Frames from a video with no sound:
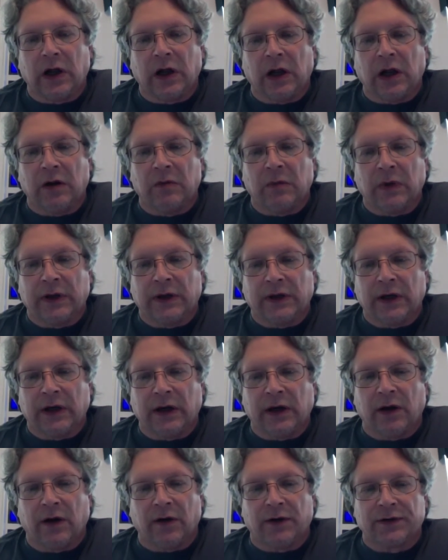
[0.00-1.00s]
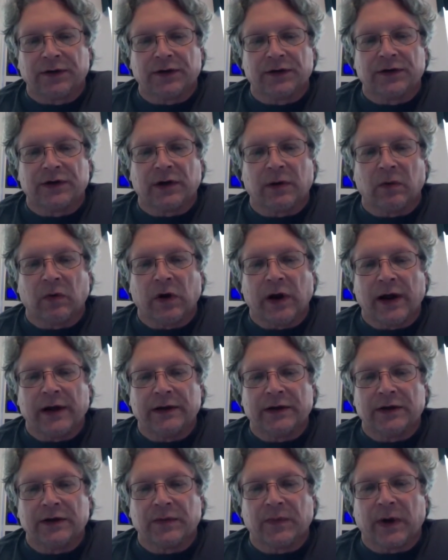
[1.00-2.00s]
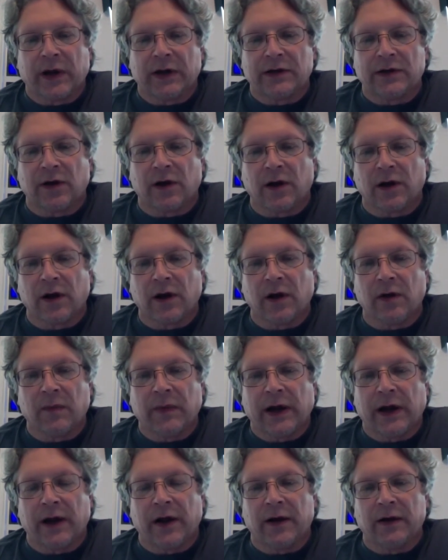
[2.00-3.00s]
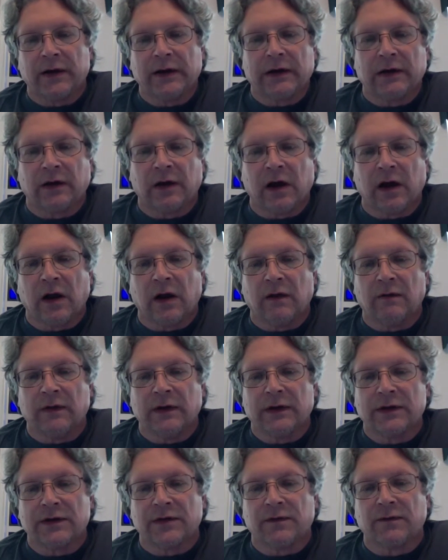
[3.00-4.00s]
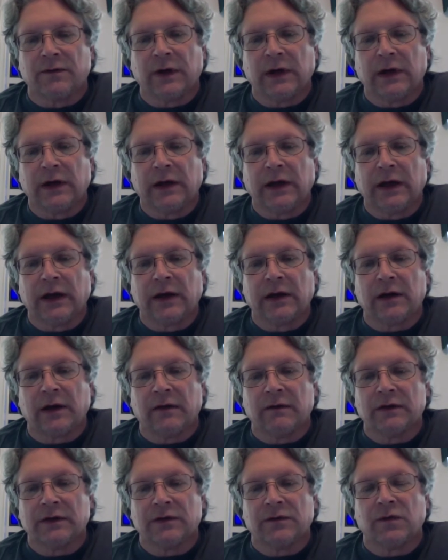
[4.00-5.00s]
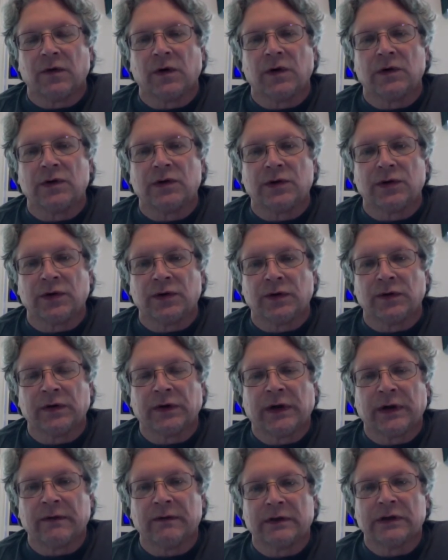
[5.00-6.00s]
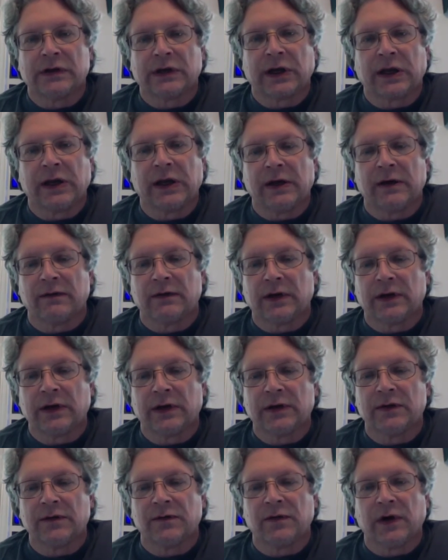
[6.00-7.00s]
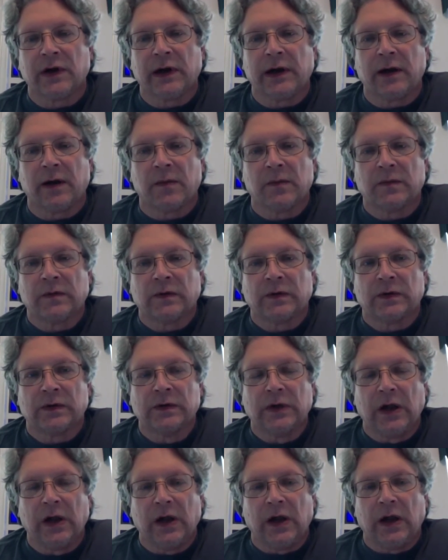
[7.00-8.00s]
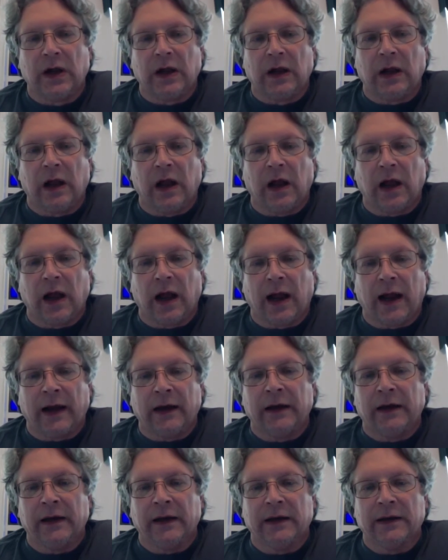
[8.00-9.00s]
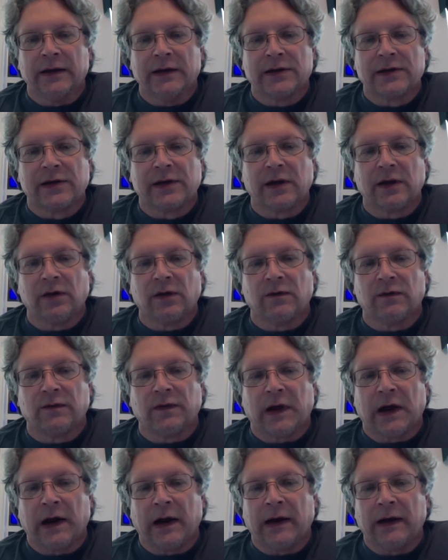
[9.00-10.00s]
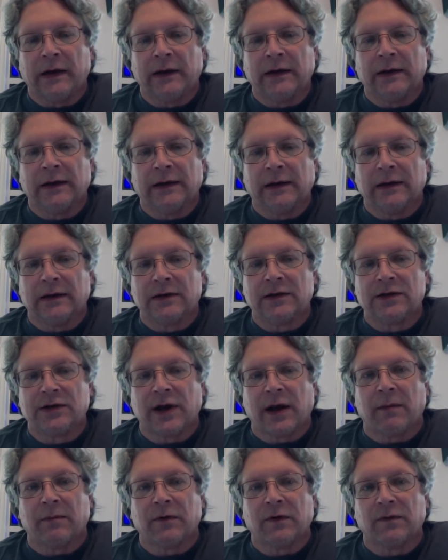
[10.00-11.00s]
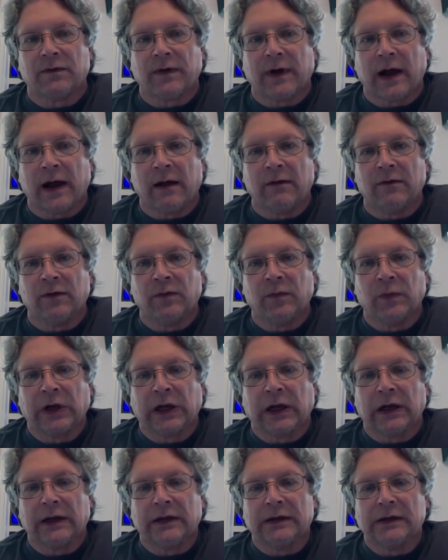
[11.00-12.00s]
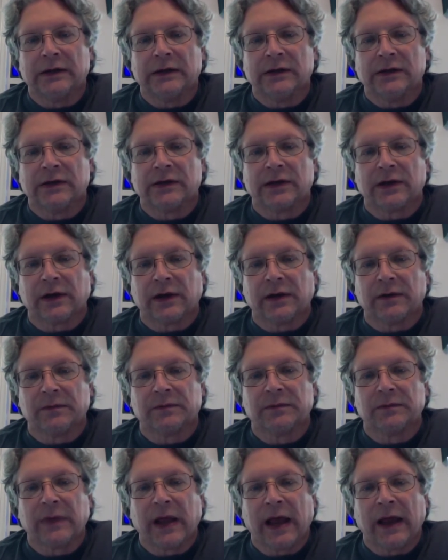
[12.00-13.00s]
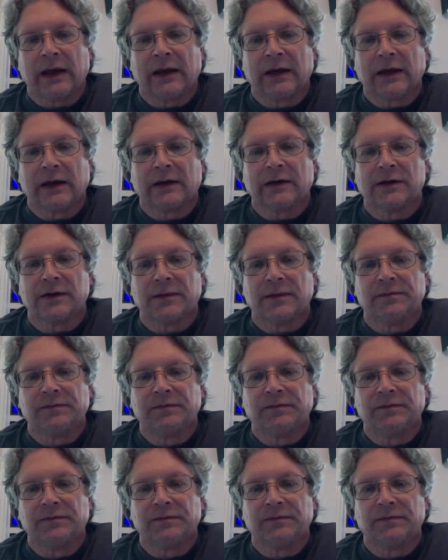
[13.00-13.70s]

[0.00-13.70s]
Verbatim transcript: um, but then he also summarizes by talking about love as a feeling, love as a virtue, and love as a gift. And these are very helpful uh, ideas that you'll find in Chapter 5 of McClendon's uh, Ethics.